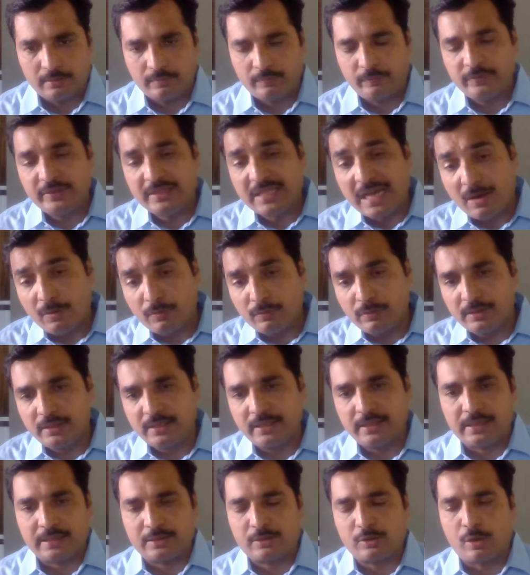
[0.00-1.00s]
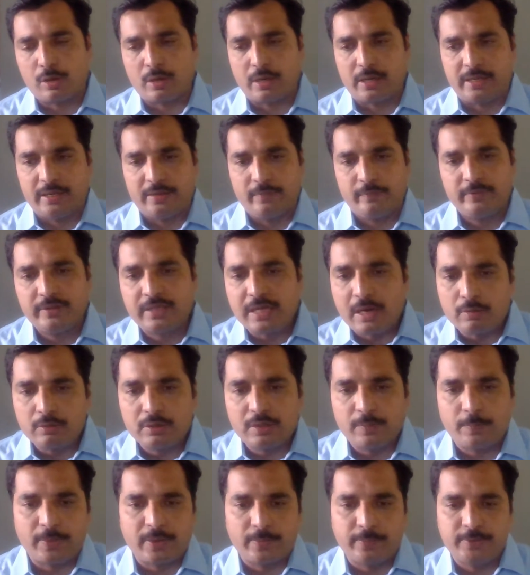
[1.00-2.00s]
without the authority, without
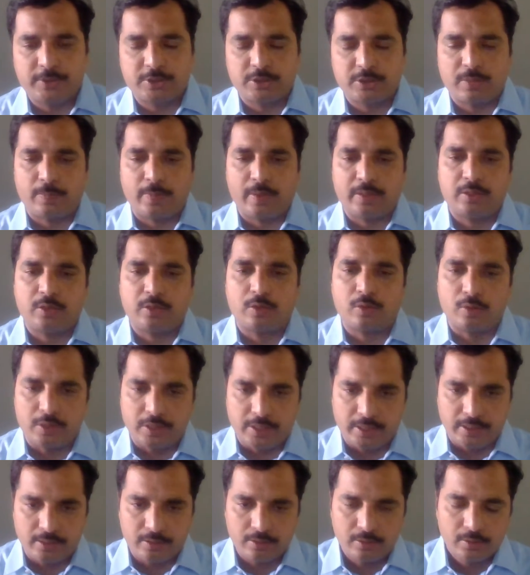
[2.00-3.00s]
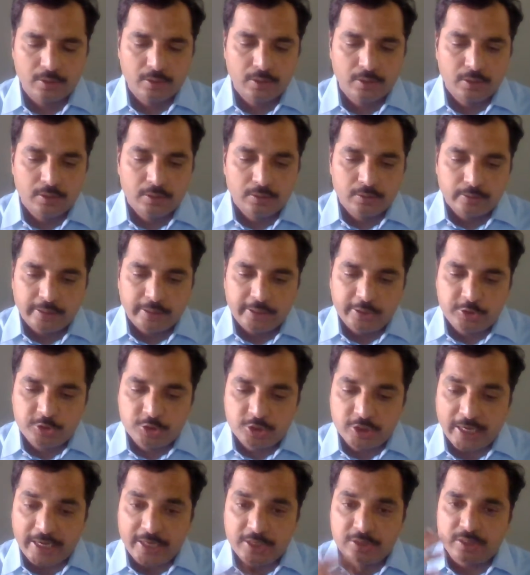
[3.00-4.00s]
the permission of authority, it
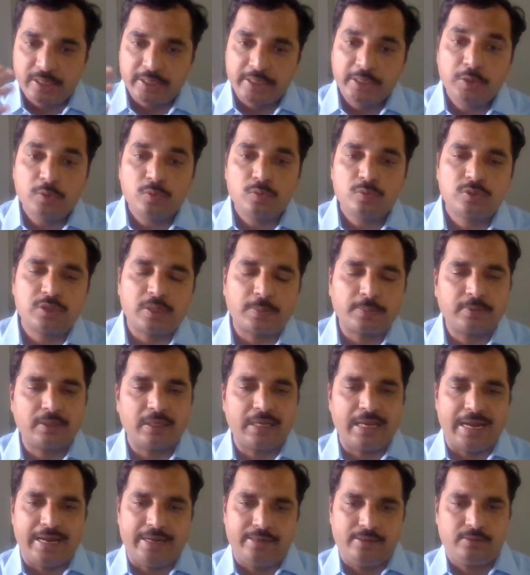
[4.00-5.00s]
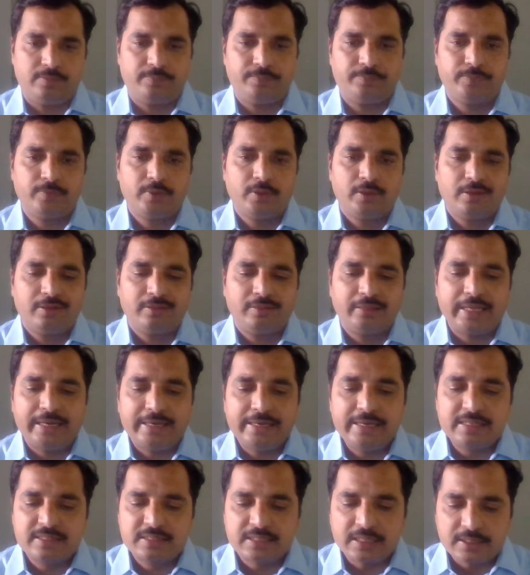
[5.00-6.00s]
change the use of the land, then
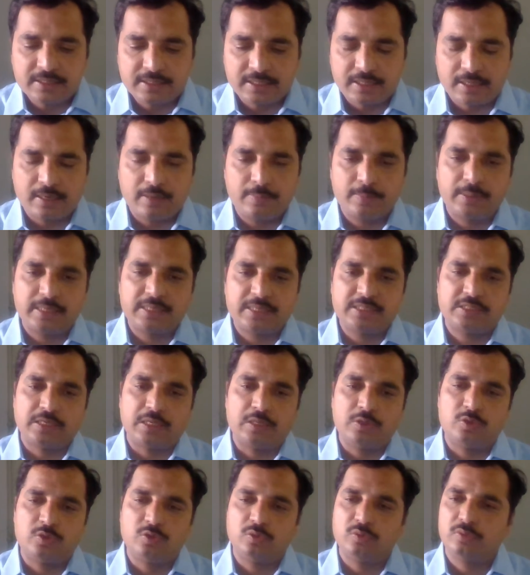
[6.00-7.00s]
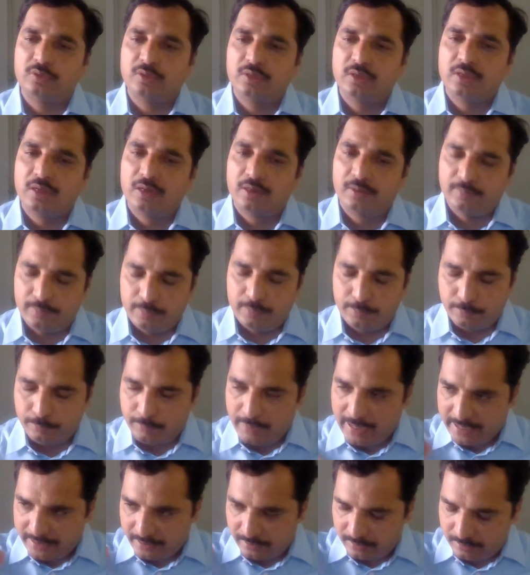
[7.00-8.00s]
in such circumstance also,
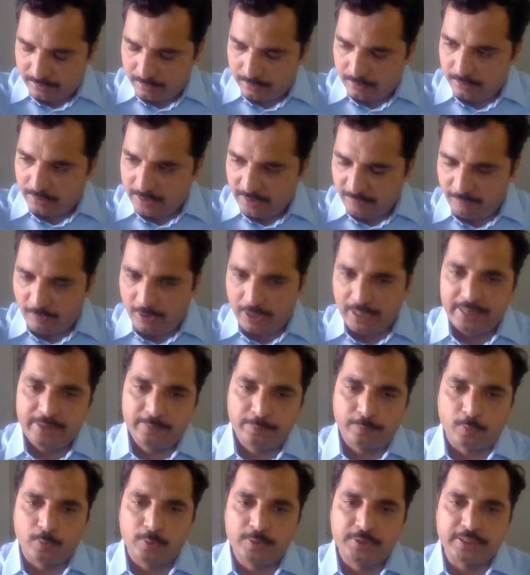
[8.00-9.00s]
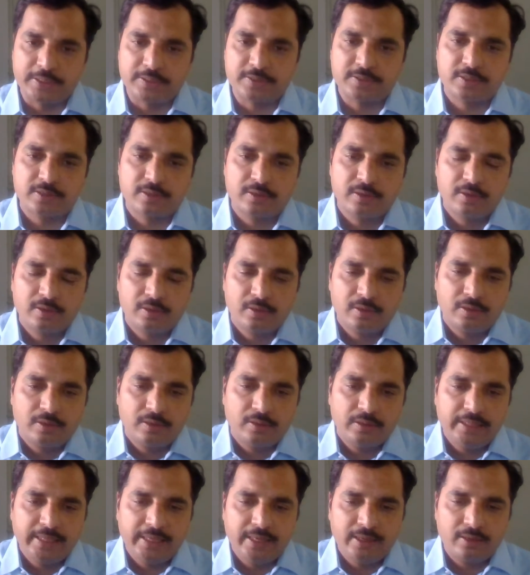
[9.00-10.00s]
by the following provisions,
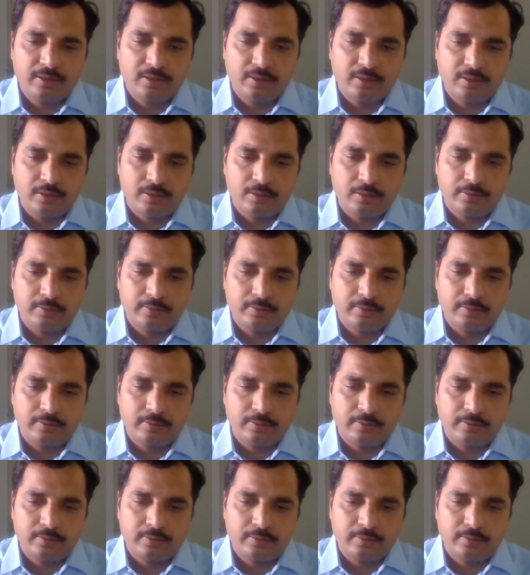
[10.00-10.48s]
the